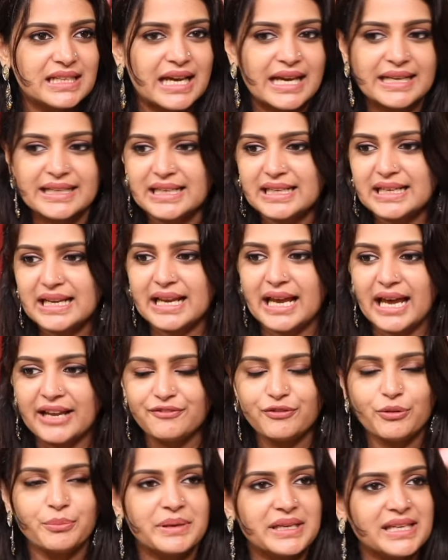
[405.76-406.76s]
and
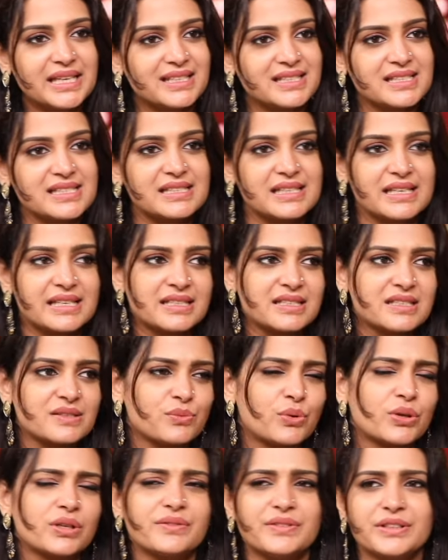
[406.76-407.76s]
for me, it is
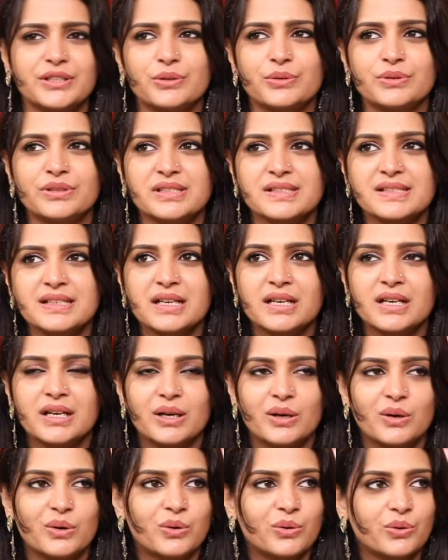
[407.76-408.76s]
whatever, you know, this
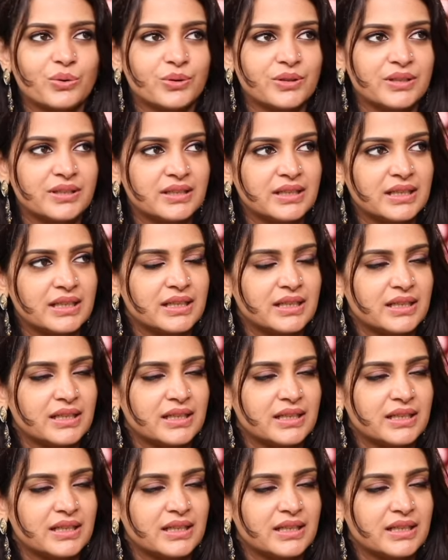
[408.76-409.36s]
whole,